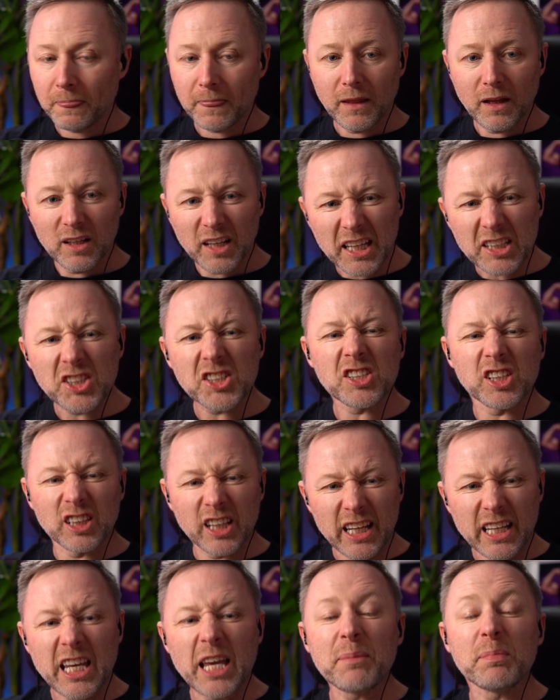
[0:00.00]
Like just
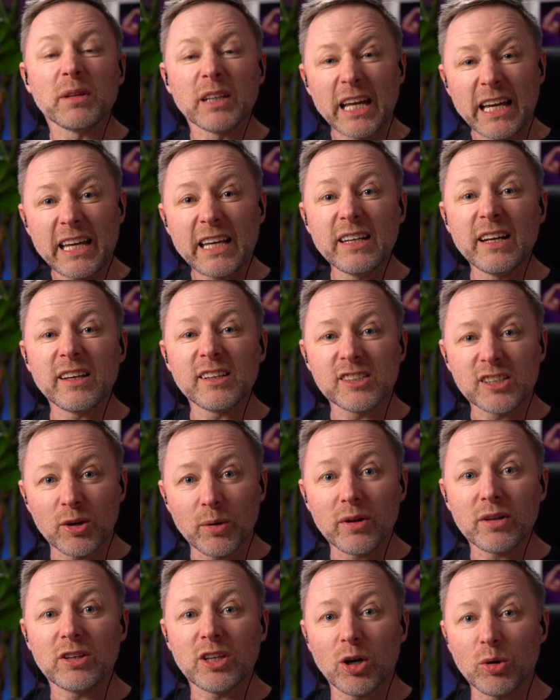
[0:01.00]
keep licking it
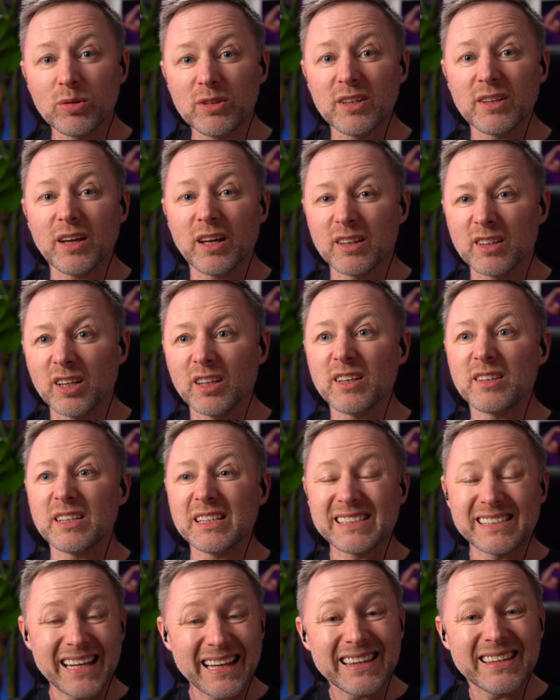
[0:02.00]
until it
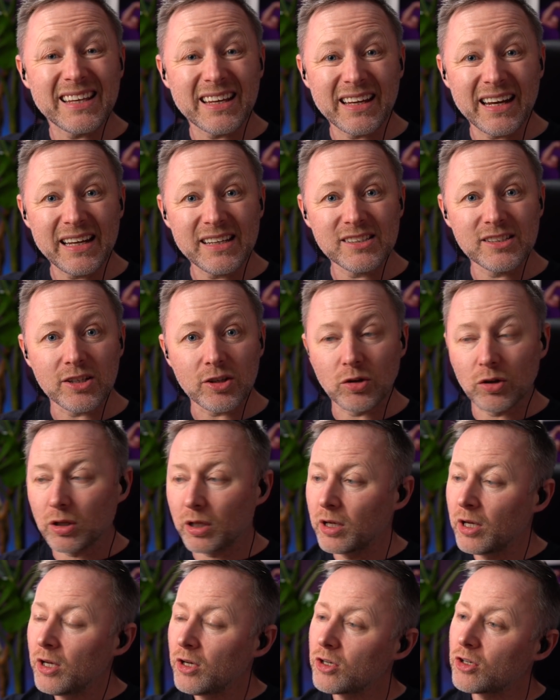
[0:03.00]
disintegrates. You know
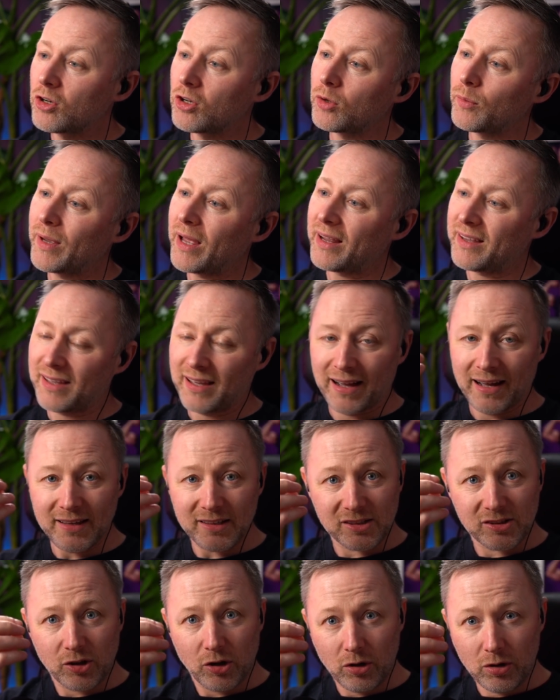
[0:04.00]
the way a cat's
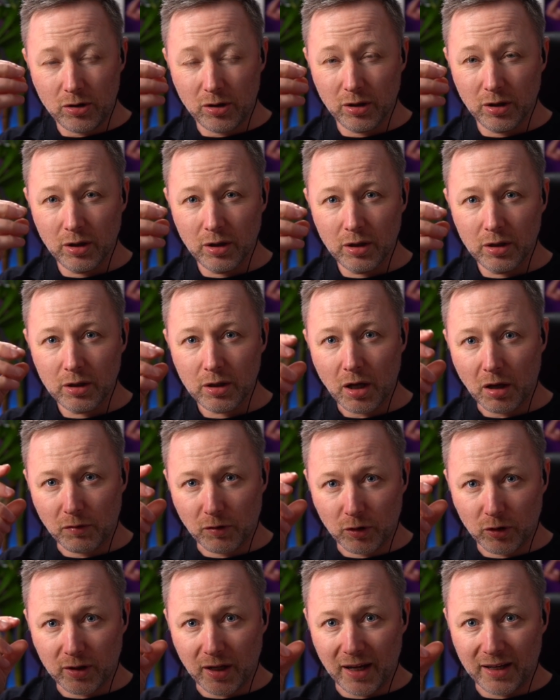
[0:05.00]
tongue. If you
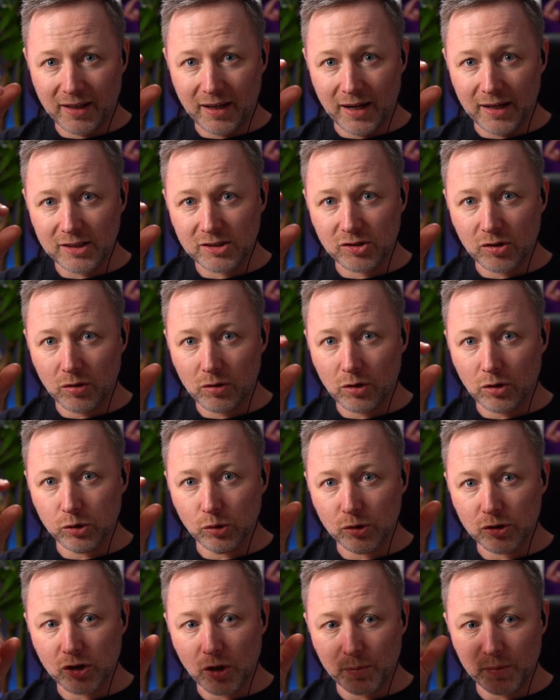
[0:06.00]
look at a cat's tongue
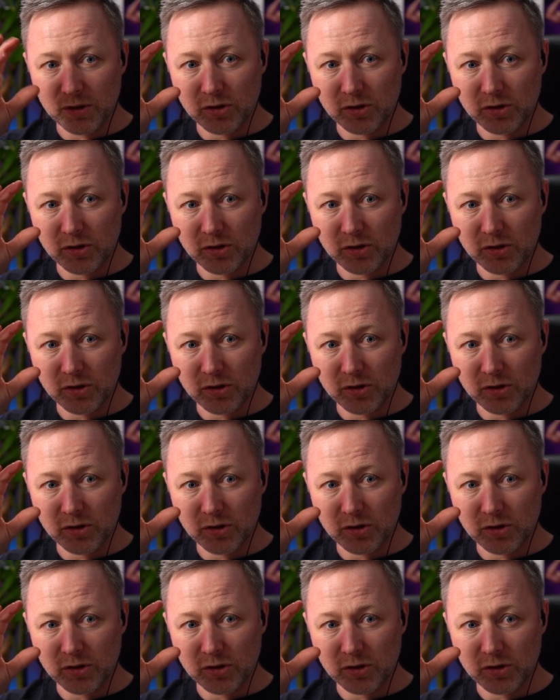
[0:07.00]
close up, it's